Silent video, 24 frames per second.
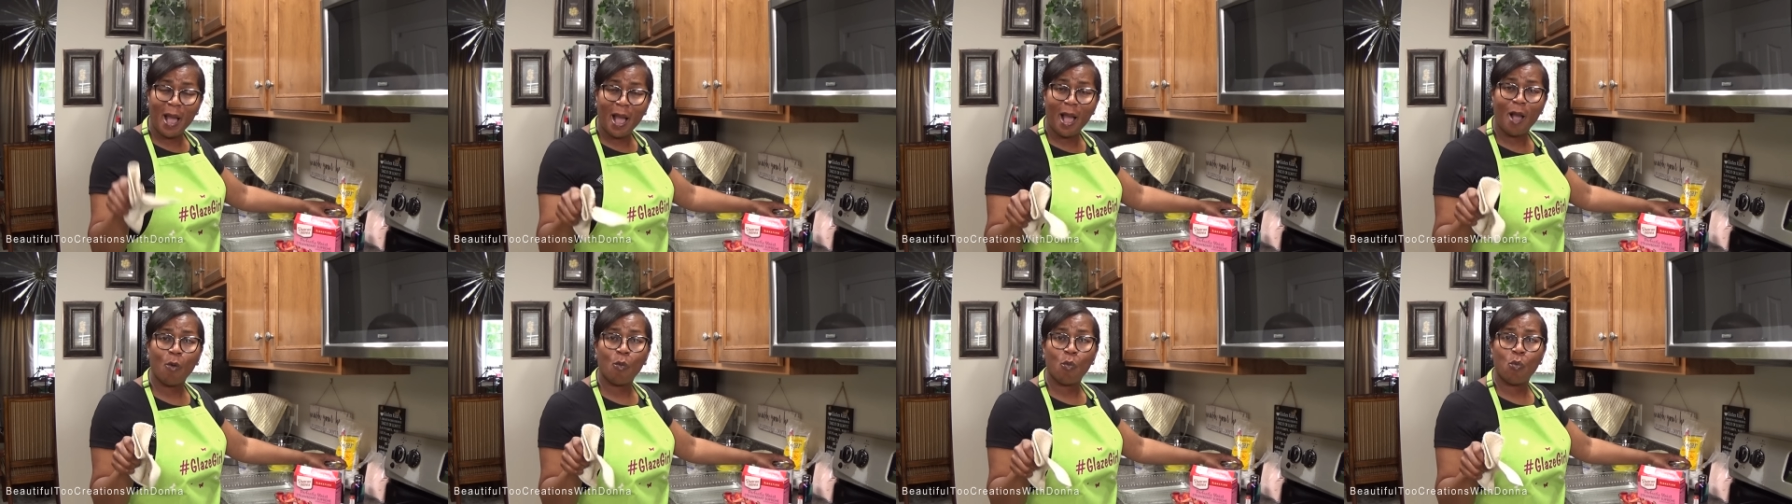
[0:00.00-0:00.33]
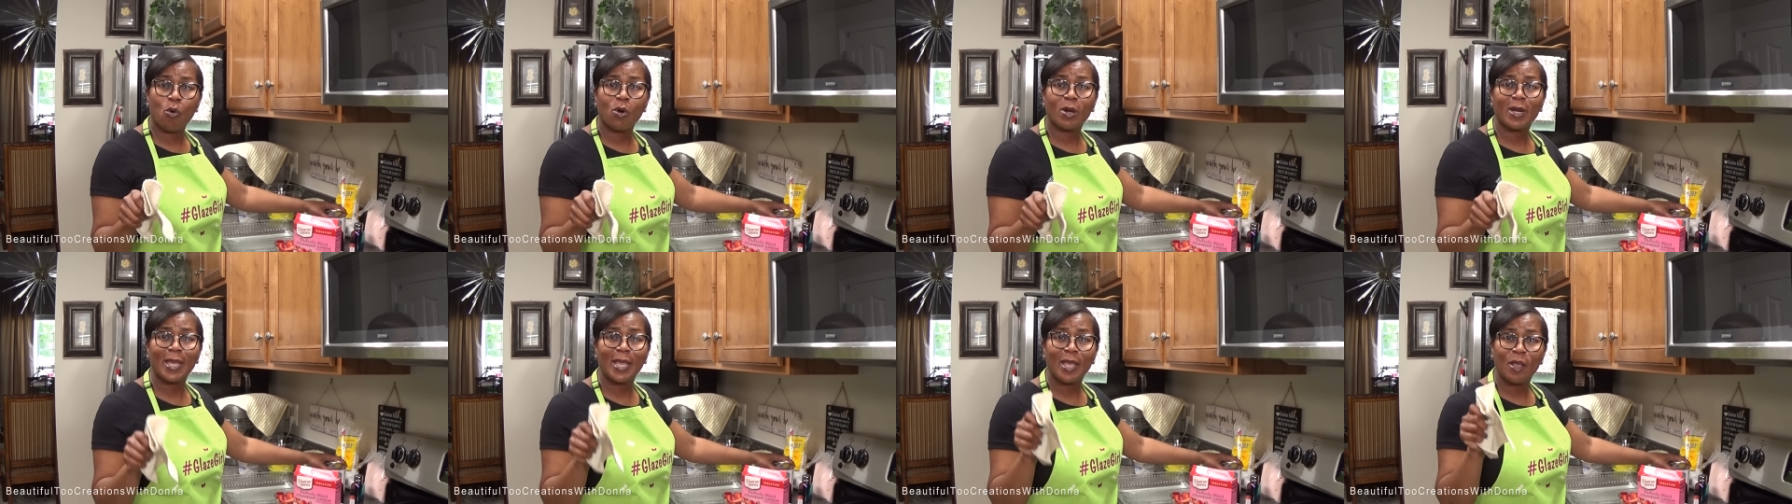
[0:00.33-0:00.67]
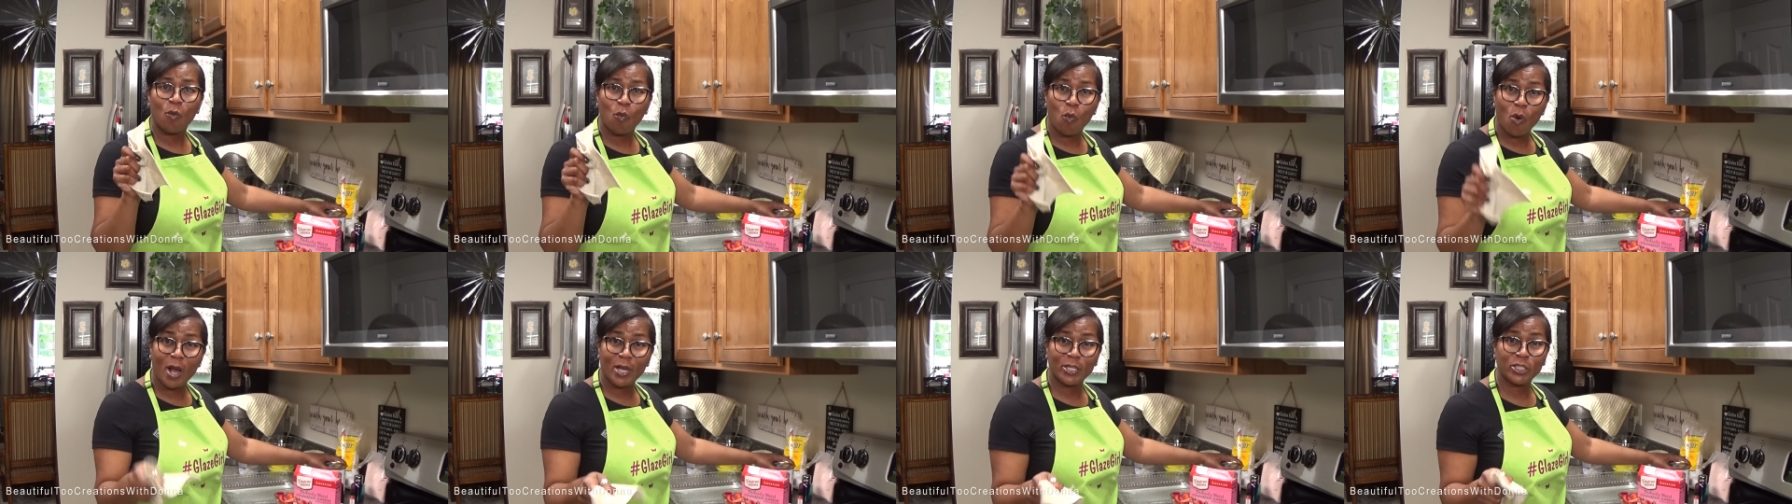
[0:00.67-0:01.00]
hot water
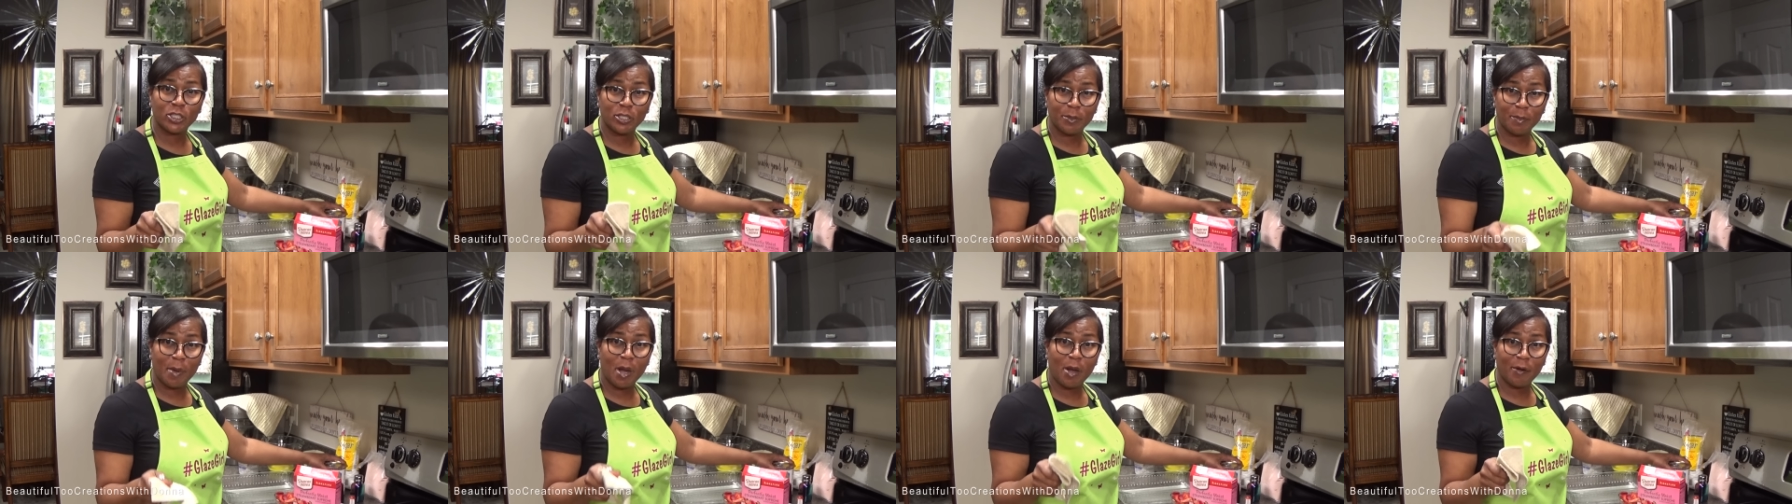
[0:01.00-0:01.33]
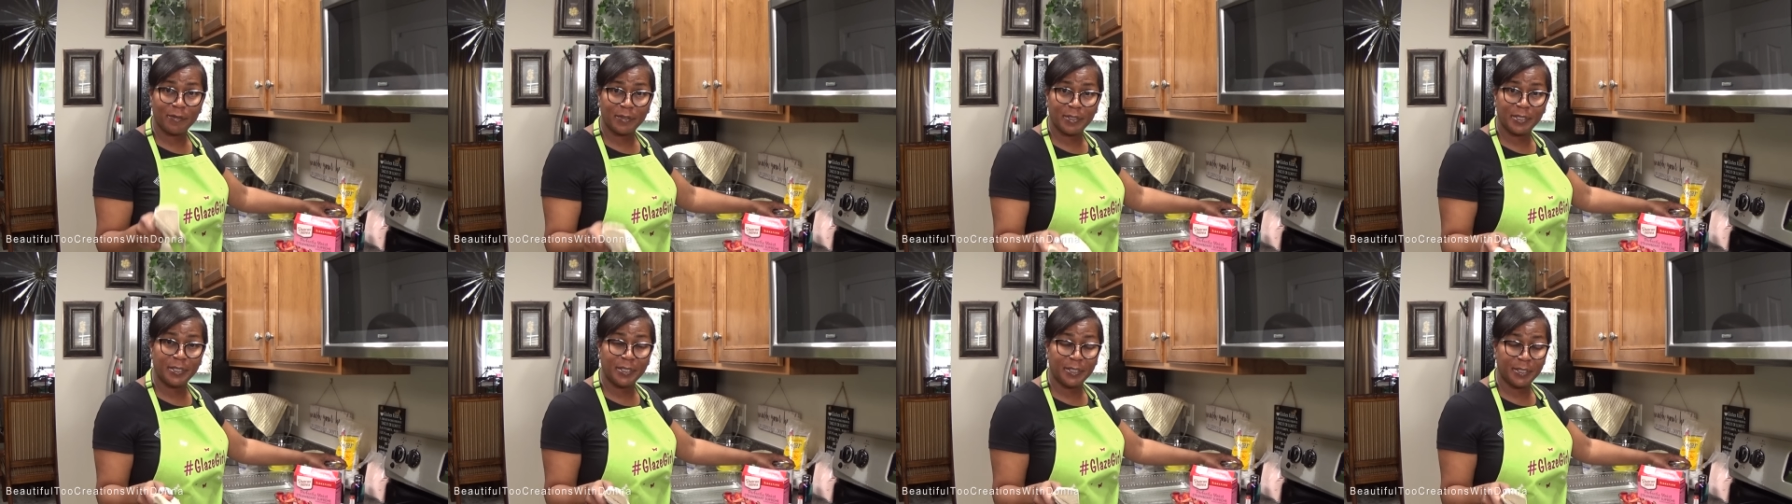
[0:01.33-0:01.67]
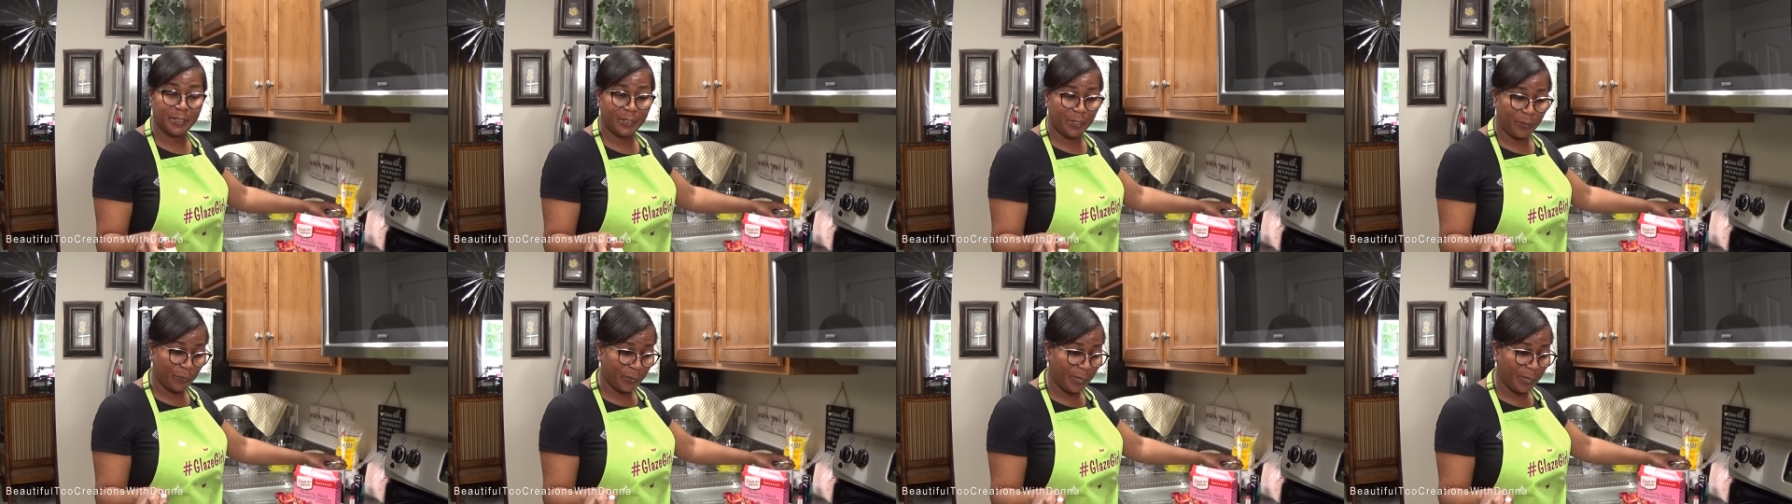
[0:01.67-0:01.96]
and wash them off good,